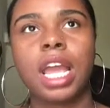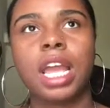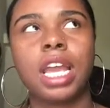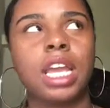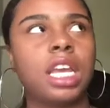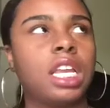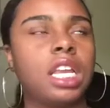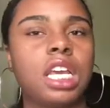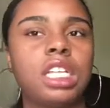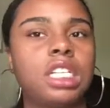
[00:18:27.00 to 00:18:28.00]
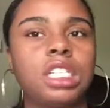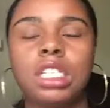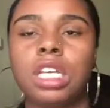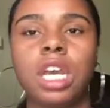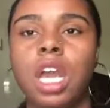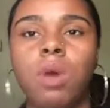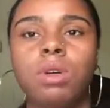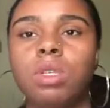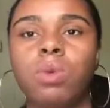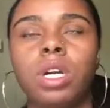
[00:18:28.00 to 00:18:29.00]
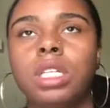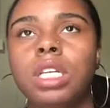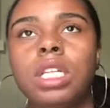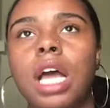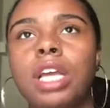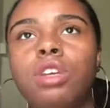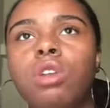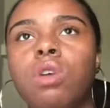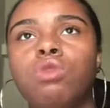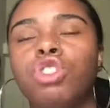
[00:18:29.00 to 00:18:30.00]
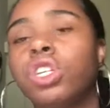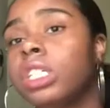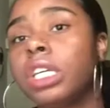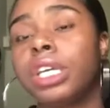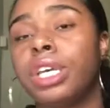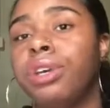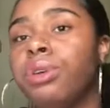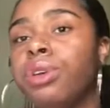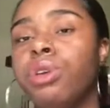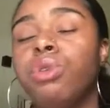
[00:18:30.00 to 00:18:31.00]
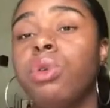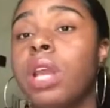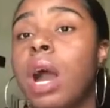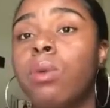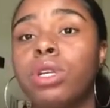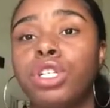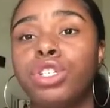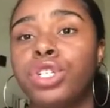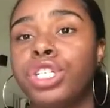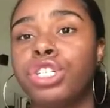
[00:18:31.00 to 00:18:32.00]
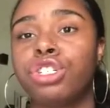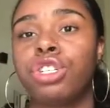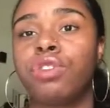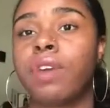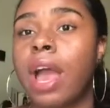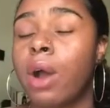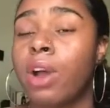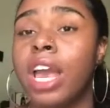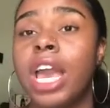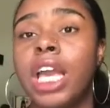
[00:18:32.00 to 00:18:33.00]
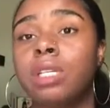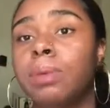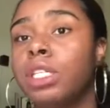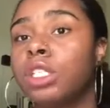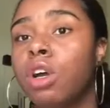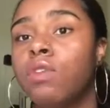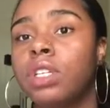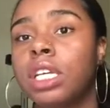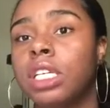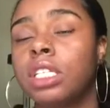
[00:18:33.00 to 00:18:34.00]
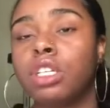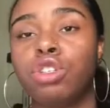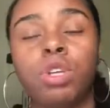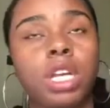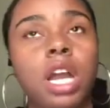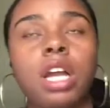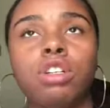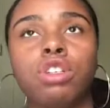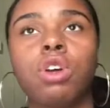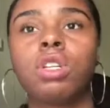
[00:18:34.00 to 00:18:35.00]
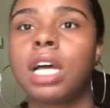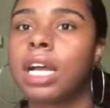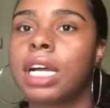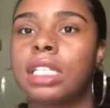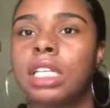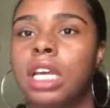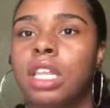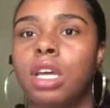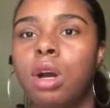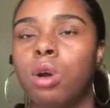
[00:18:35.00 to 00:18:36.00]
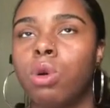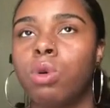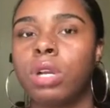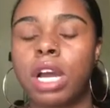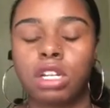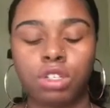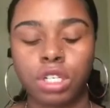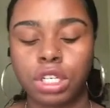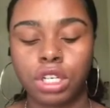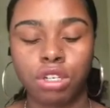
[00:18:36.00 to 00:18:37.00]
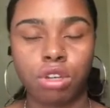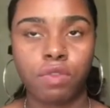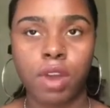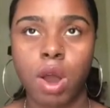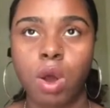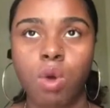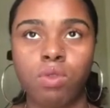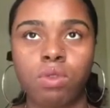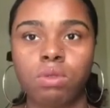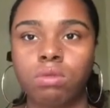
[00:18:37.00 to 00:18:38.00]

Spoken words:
and it wasn't worth it. Like, stress can kill you. You do not want to stress yourself out, especially over things that you cannot control. Like I said, the whole not stressing yourself out over